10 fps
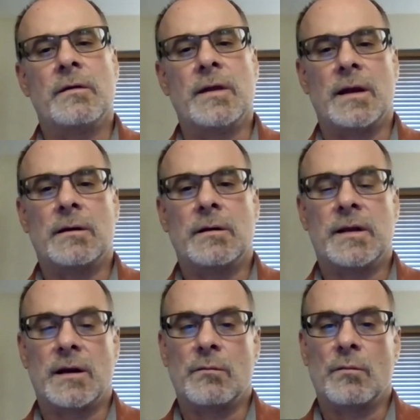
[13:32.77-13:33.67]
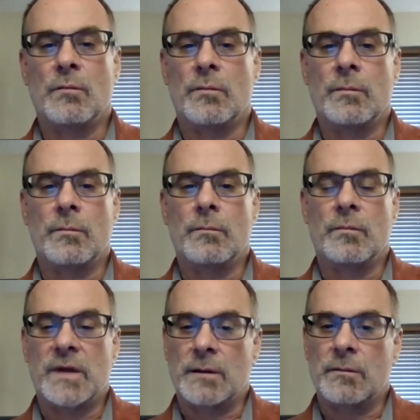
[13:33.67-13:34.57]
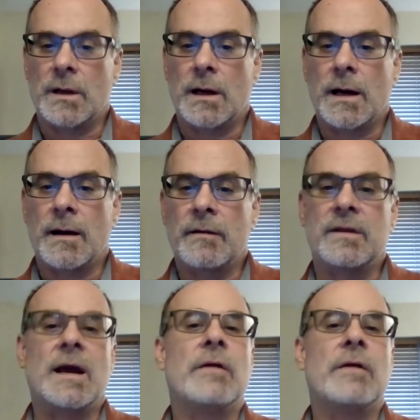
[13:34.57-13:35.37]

than the